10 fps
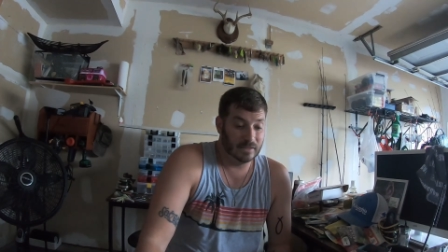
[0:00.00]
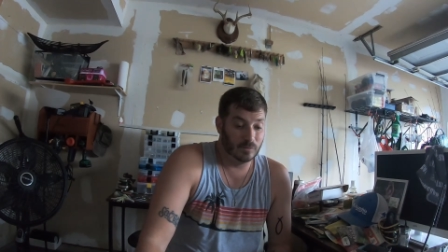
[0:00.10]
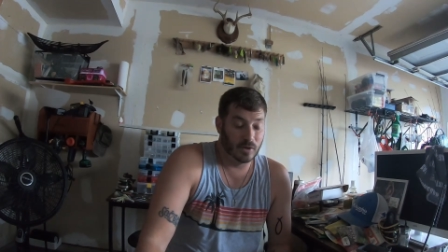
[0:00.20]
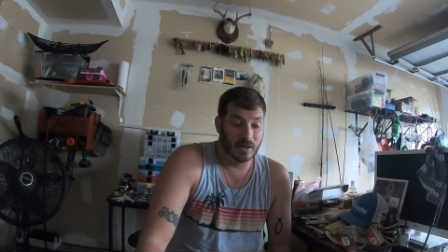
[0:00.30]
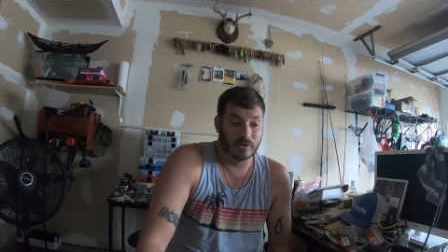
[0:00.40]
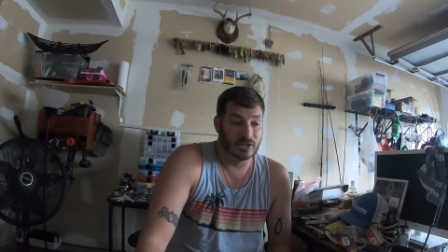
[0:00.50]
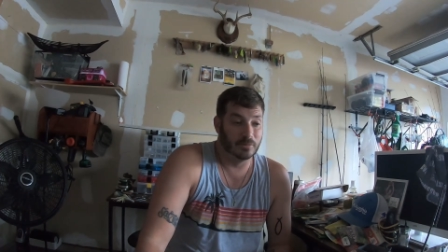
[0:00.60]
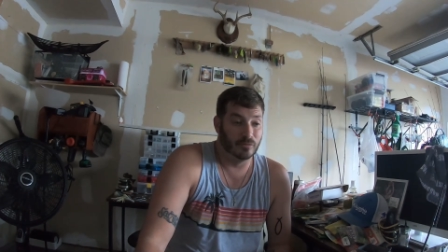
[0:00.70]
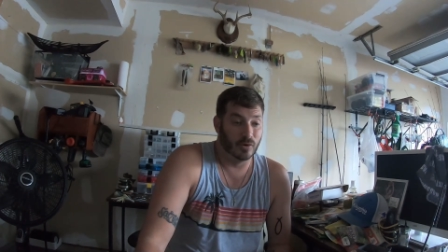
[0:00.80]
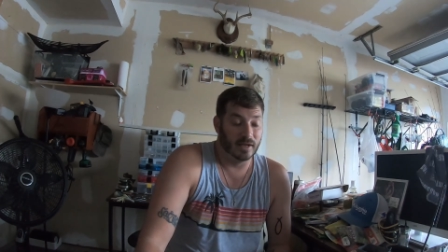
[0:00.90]
What else
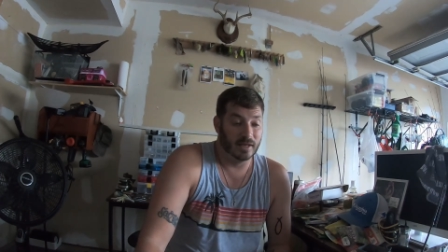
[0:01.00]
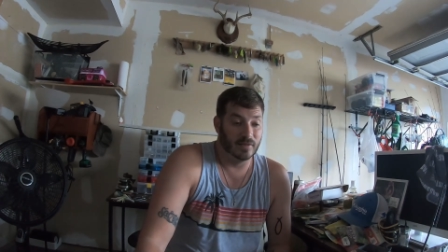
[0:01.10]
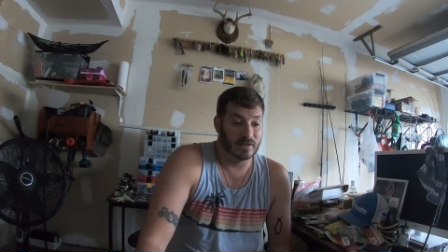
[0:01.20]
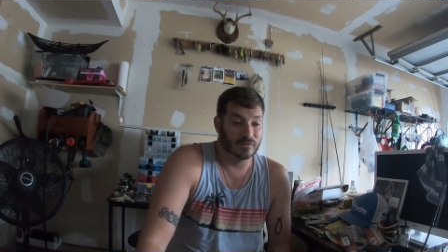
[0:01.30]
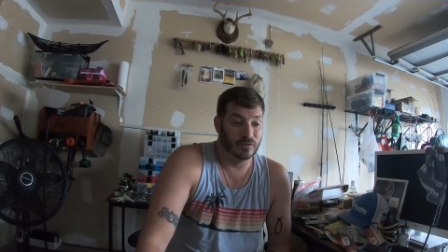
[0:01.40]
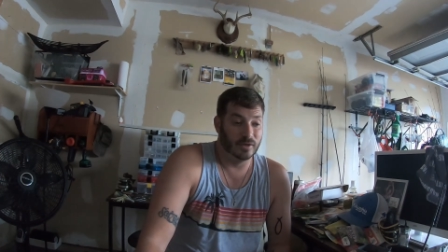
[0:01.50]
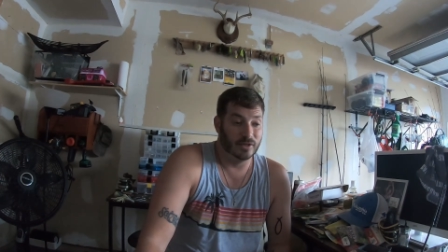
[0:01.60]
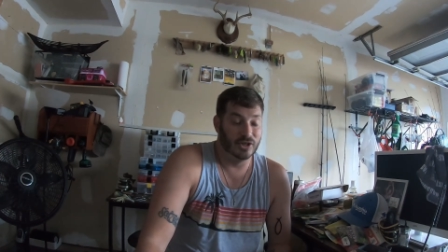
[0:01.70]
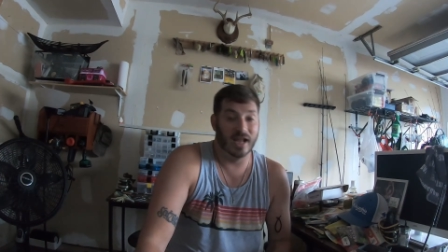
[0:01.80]
before I get in this footage?